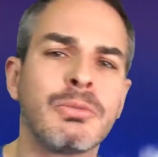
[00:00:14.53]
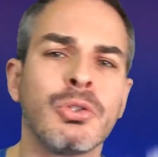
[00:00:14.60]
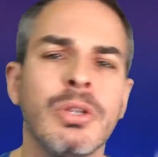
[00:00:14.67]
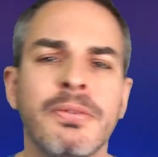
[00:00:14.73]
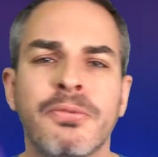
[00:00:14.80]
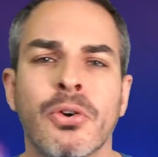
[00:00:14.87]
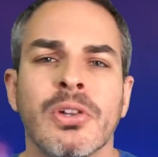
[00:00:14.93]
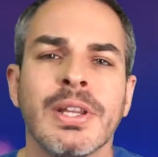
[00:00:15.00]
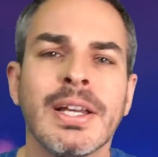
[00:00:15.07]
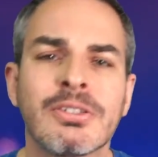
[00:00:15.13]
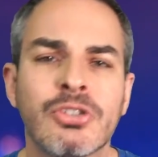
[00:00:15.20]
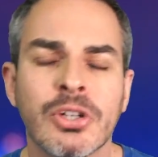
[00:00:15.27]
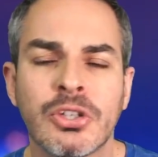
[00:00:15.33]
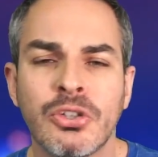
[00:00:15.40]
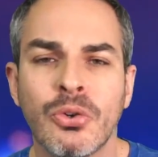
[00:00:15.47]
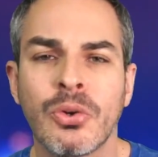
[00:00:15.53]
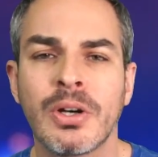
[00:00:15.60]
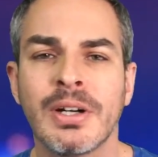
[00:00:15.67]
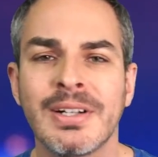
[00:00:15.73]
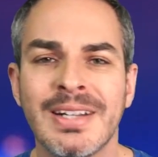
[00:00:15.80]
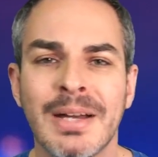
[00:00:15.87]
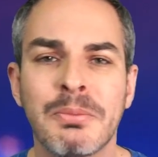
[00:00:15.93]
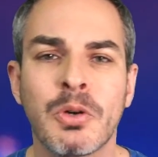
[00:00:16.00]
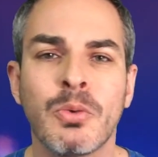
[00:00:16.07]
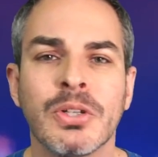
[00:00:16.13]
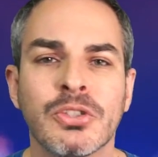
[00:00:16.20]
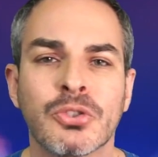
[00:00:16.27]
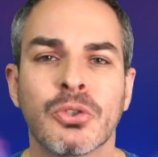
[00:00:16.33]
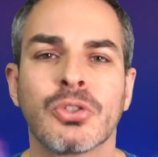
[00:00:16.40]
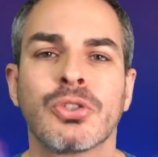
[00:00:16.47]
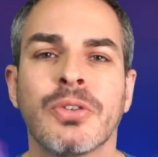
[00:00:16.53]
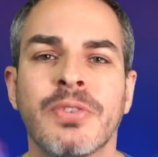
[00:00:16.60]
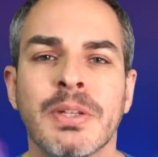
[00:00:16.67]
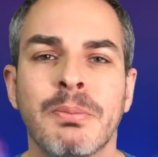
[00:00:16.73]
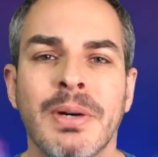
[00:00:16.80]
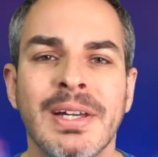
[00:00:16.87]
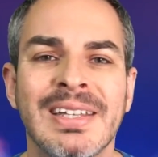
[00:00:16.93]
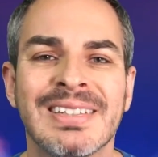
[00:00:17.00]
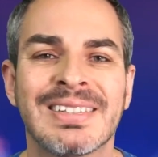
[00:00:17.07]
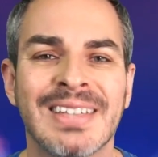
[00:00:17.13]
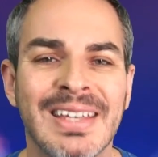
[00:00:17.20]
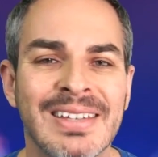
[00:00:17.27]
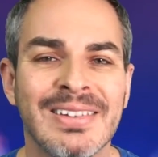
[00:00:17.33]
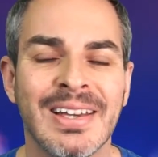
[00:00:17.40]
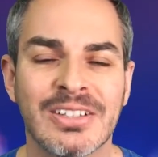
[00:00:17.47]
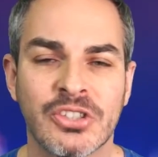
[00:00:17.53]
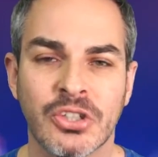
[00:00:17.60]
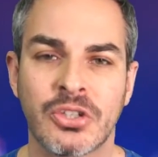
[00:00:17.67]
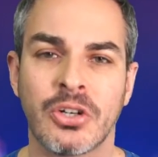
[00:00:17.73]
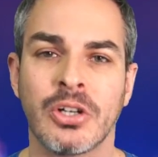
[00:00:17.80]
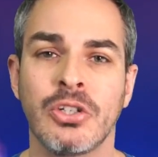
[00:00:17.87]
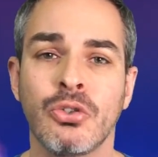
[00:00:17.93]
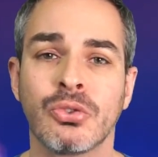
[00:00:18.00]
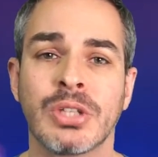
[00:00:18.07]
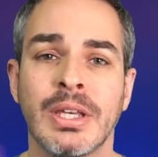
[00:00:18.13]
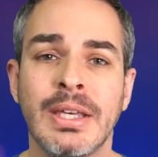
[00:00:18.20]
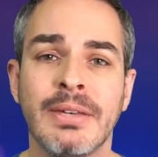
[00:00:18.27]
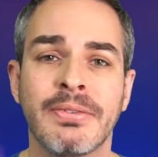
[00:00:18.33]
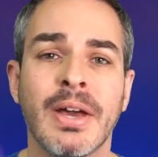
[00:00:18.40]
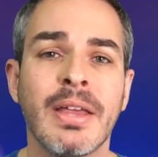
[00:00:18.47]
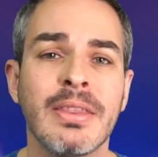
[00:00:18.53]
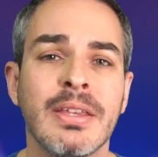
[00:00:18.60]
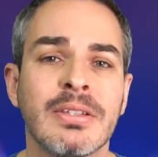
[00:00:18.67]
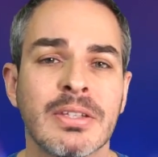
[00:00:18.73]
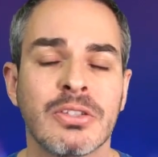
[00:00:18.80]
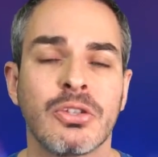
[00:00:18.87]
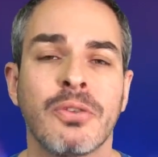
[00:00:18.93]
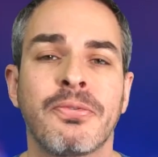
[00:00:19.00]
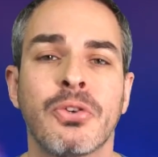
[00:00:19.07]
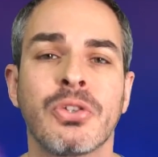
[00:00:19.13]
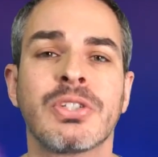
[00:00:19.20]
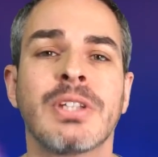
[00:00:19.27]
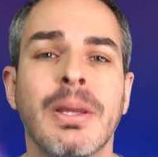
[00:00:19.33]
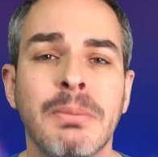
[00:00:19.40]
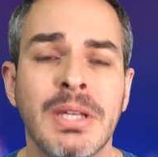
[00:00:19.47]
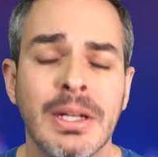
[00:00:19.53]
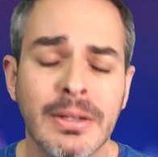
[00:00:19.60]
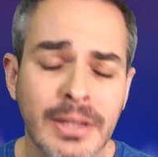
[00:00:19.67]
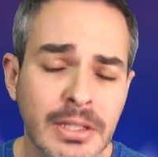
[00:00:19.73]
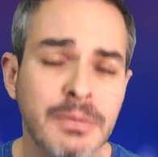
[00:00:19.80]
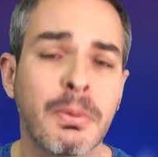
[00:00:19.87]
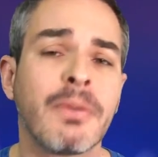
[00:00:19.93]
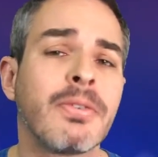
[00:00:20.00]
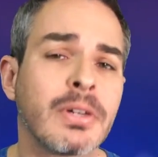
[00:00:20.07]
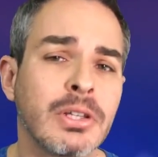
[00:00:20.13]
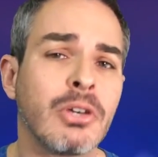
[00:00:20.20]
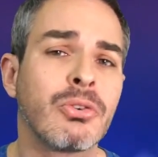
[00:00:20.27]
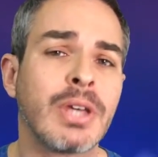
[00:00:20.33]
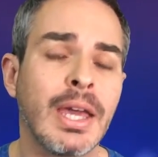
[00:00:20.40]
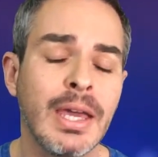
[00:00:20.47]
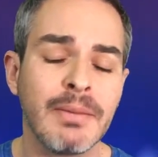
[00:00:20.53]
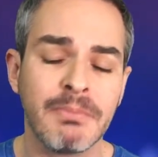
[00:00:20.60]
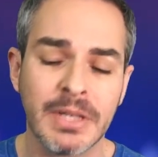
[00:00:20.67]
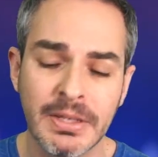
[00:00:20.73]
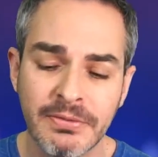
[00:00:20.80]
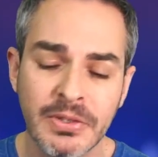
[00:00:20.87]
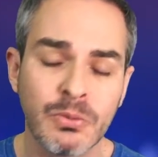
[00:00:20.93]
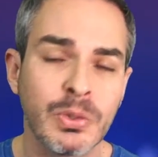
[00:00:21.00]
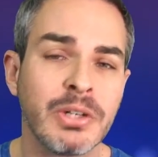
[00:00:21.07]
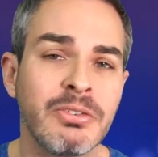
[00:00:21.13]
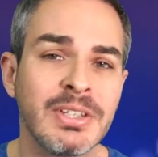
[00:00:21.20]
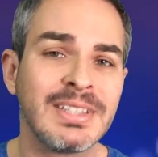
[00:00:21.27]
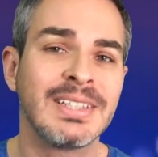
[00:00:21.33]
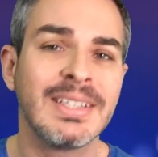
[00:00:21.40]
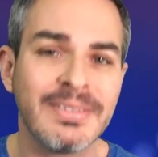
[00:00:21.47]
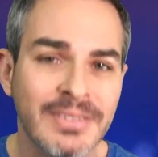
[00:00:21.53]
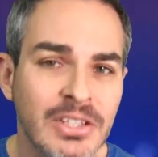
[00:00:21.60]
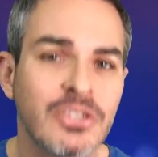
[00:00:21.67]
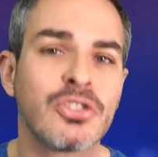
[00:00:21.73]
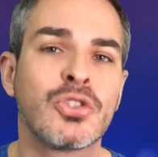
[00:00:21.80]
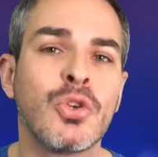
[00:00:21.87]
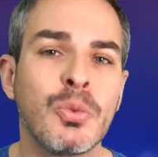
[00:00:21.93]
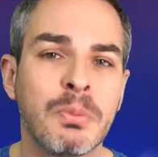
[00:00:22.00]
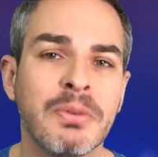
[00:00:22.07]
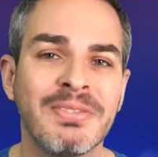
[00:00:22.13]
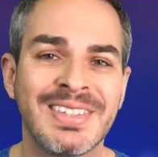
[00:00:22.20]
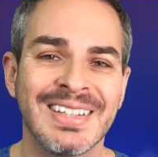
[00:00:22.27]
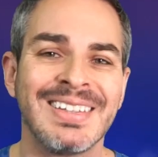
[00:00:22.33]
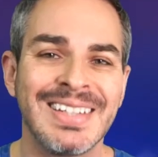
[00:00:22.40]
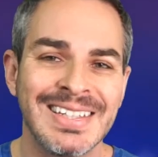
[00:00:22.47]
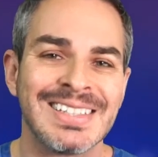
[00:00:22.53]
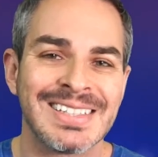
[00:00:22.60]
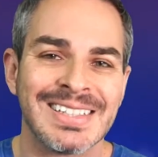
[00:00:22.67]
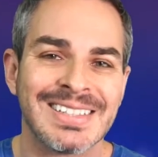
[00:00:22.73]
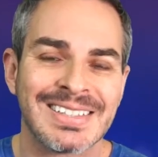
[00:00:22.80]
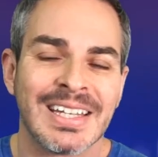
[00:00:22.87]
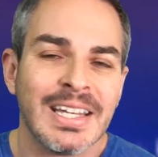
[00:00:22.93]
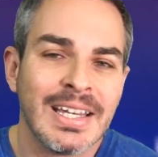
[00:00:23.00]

to E for Electric, your #1 source of unbiased electric car news. If this is your first time here, that's perfectly okay. If you want to receive the scoop of delicious